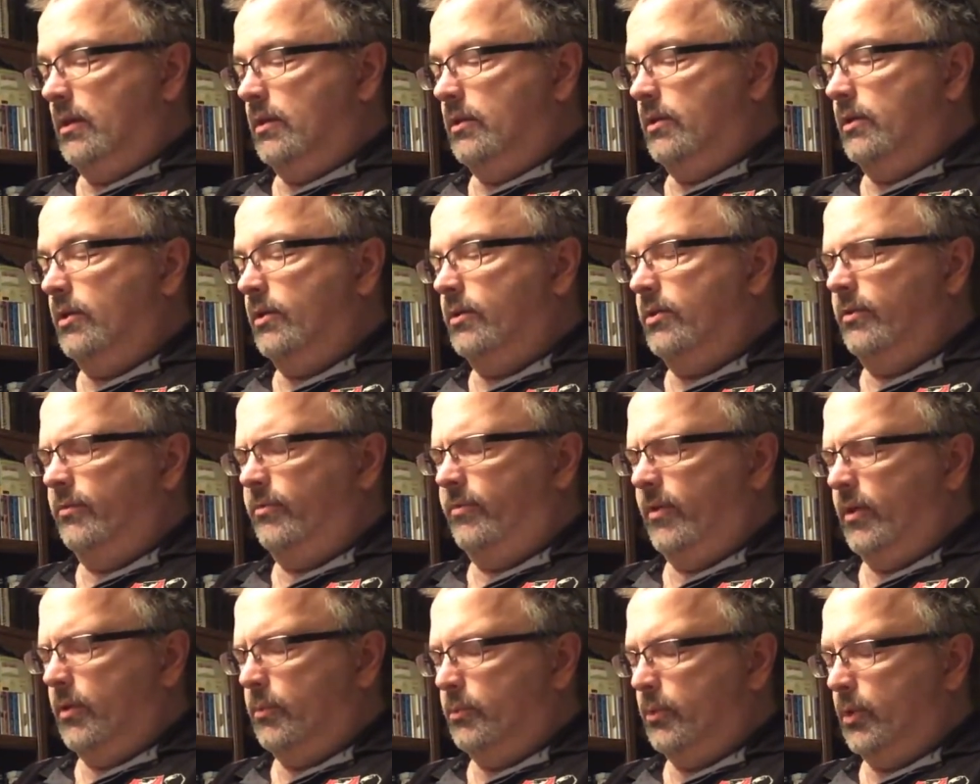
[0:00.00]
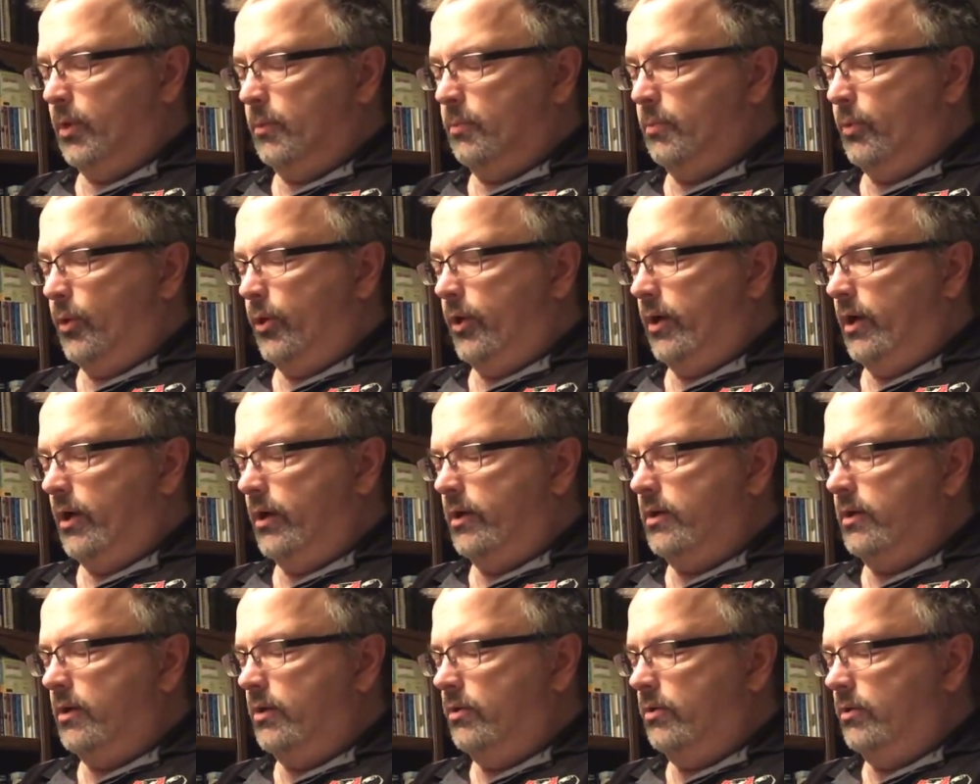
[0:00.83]
You're the Philbrook boy,
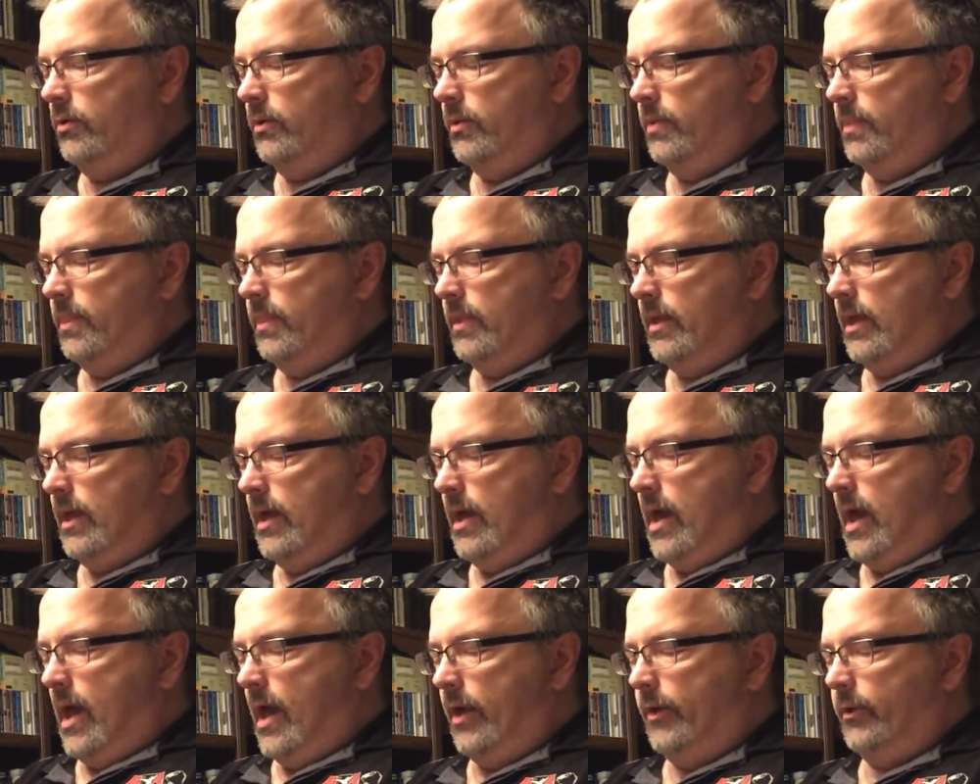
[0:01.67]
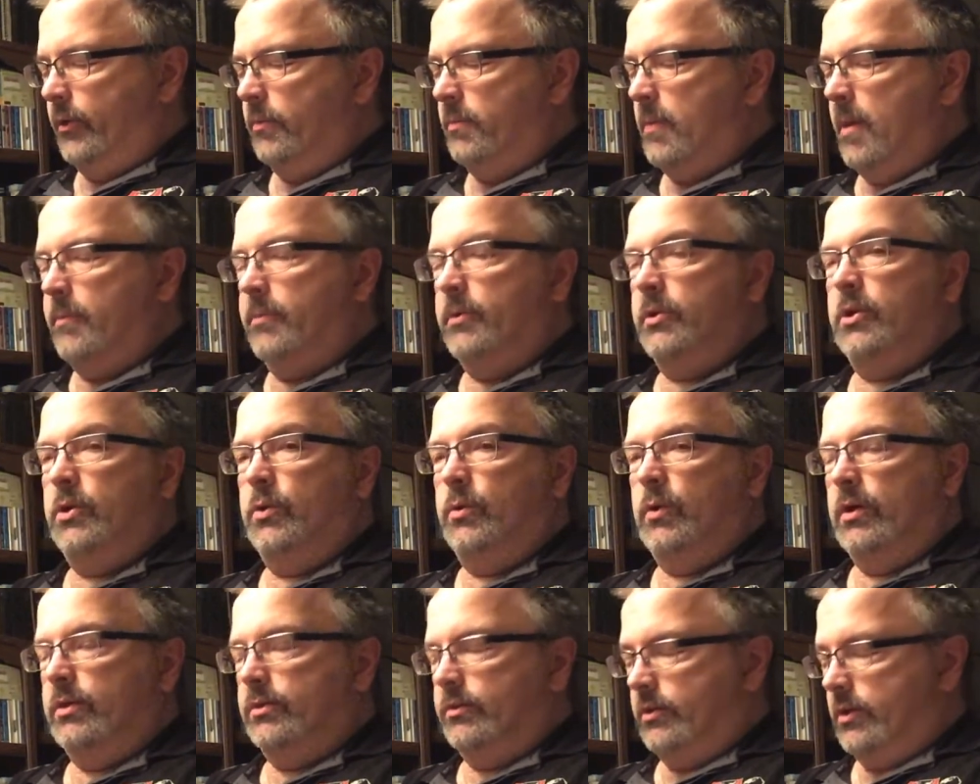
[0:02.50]
aren't you? I remember
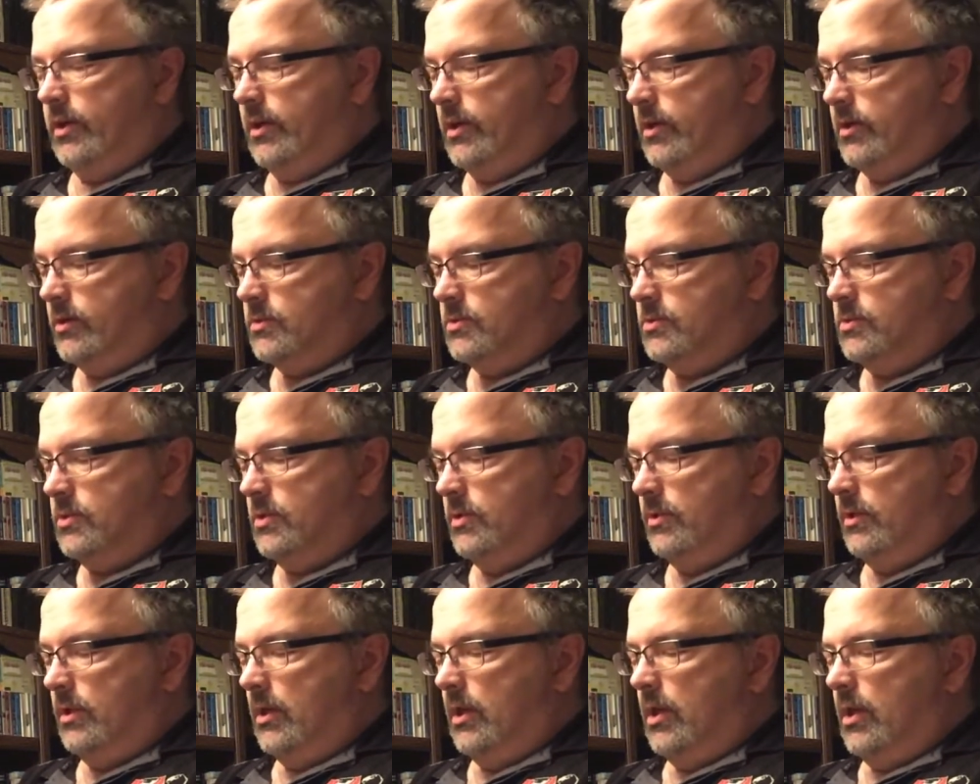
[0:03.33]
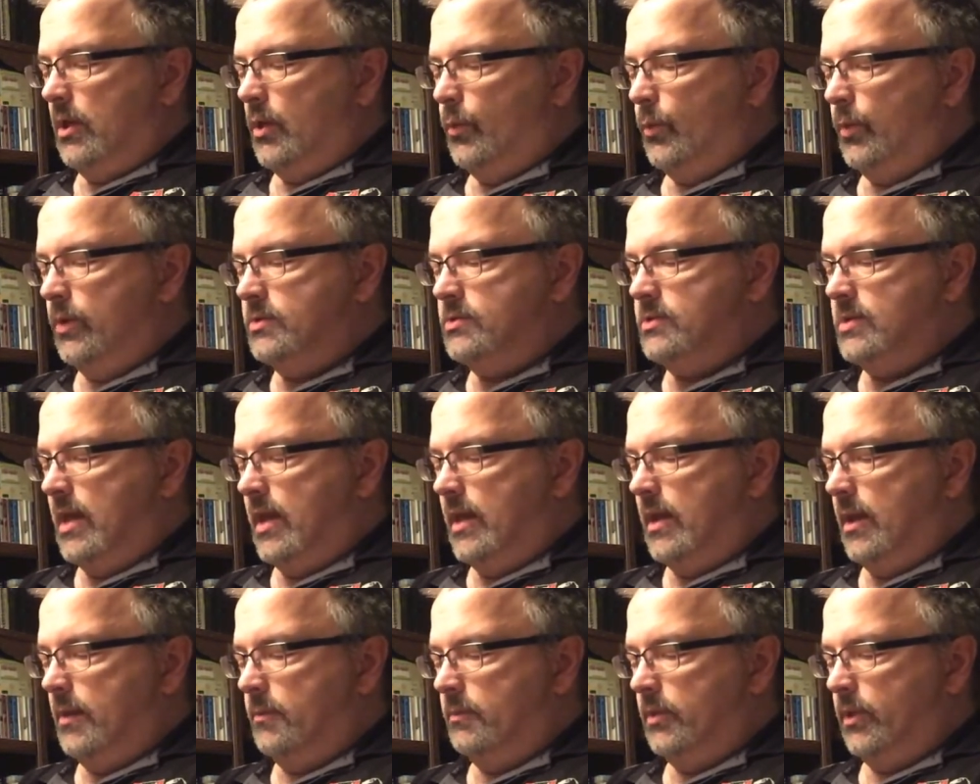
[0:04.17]
you other years. Wish
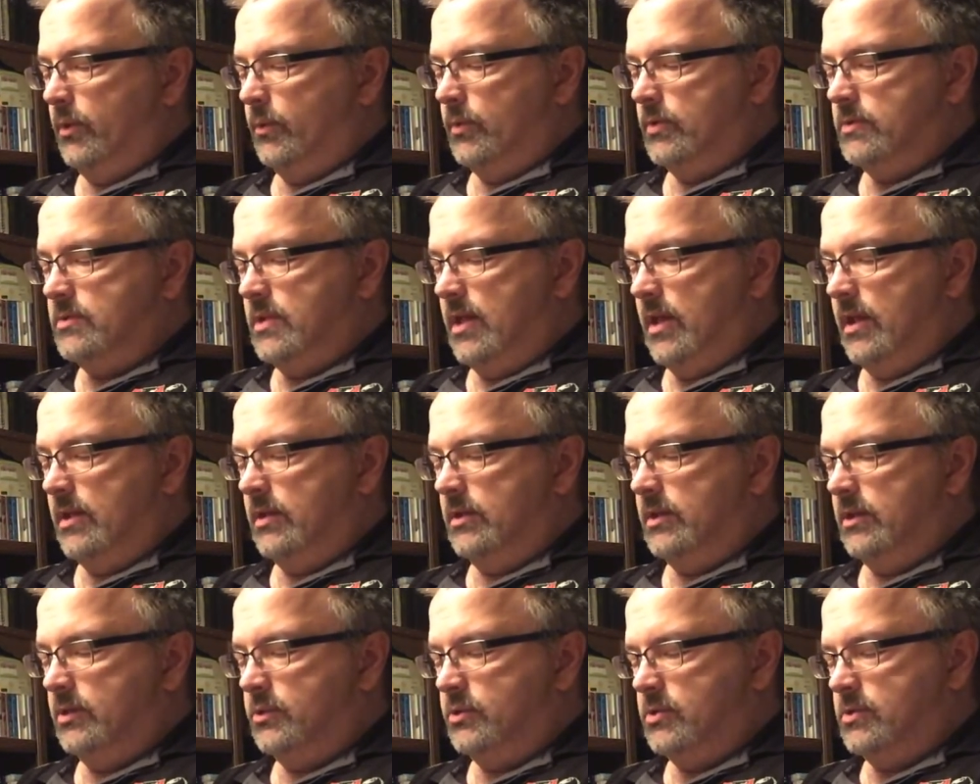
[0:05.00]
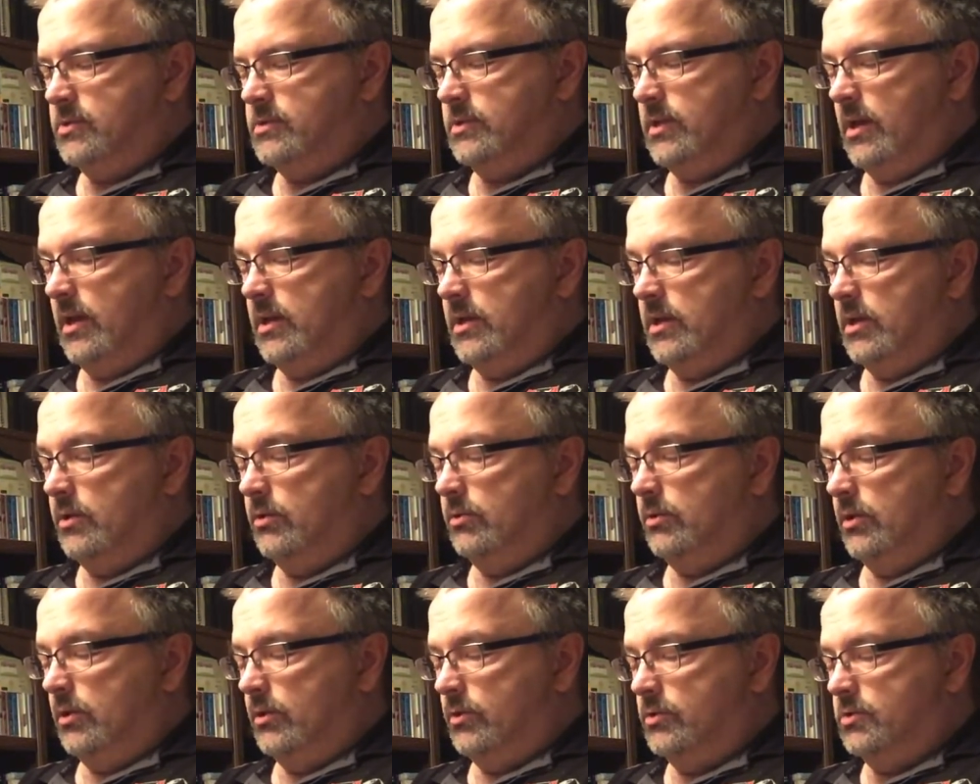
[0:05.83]
that Emily would take an interest like you
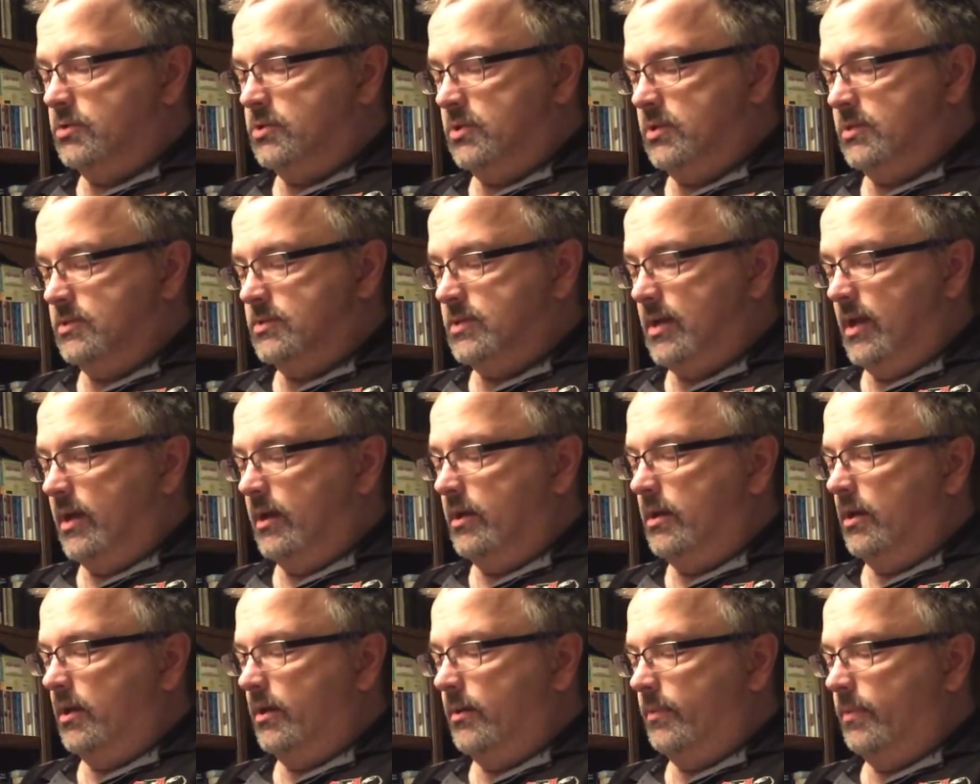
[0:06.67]
do, she sighed.